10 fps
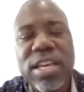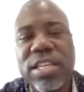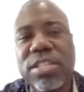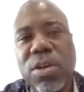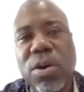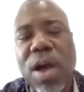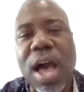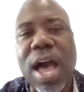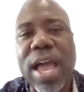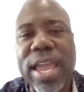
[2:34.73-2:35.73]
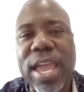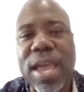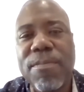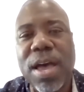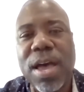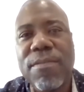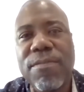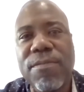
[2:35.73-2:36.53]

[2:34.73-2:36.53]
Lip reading: And so I am